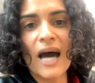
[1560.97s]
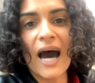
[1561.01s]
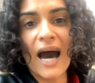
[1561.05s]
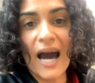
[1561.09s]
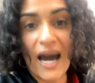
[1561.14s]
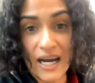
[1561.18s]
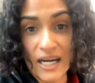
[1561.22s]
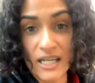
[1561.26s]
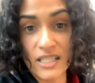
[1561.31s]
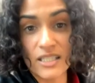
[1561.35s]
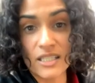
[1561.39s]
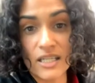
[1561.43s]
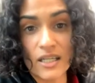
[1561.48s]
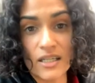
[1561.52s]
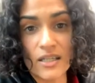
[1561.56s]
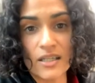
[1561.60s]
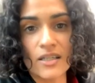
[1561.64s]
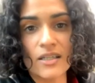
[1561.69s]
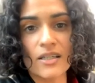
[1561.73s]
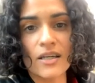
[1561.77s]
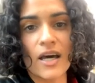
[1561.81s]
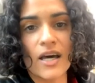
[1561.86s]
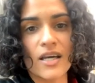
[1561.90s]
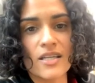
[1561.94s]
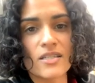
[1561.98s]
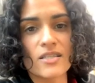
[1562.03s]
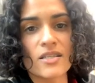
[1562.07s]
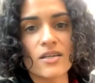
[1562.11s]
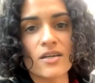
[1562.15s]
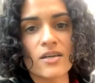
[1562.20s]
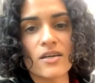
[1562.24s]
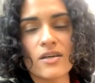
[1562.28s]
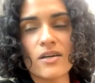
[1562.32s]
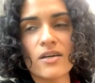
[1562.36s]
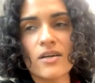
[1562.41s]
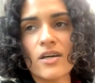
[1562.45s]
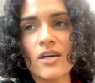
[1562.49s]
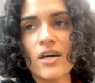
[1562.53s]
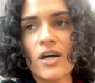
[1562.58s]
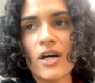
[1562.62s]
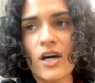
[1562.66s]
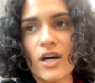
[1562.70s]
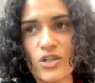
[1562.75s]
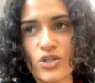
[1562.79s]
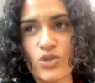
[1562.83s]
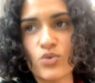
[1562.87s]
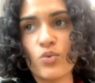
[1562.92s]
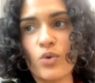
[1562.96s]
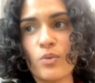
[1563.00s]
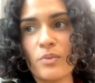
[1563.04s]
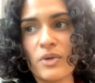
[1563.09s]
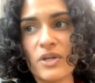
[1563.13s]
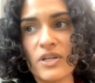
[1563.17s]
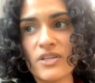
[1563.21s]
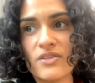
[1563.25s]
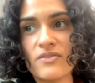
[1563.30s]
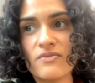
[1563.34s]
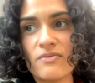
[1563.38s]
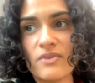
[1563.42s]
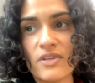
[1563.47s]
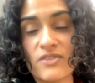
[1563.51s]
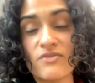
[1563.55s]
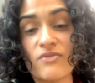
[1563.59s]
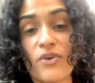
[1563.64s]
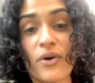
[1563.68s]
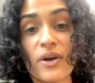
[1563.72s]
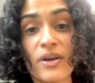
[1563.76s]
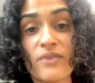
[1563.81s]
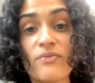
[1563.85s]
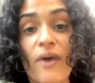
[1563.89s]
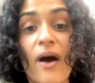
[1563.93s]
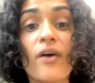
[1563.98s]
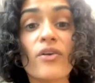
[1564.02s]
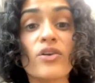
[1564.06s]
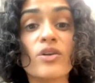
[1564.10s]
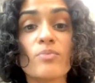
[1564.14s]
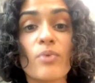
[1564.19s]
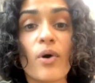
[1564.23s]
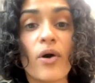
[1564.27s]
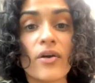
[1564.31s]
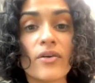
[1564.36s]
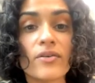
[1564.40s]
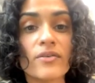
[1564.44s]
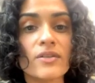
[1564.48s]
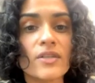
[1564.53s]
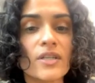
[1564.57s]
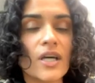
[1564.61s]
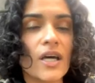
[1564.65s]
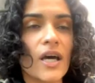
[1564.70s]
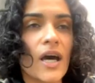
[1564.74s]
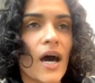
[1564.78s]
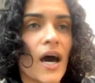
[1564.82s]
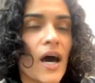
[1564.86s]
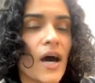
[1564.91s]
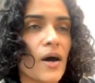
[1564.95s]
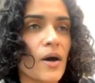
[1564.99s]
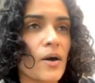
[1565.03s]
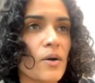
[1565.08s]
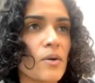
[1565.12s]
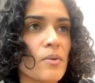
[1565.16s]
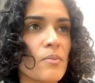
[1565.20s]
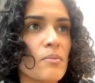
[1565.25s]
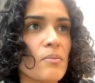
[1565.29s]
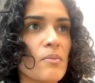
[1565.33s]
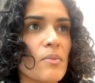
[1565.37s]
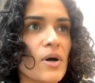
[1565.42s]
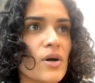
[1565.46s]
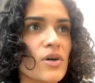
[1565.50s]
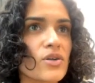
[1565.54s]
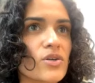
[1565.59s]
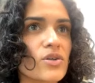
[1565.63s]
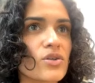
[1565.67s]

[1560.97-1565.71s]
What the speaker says: acting as a woman is very frowned upon.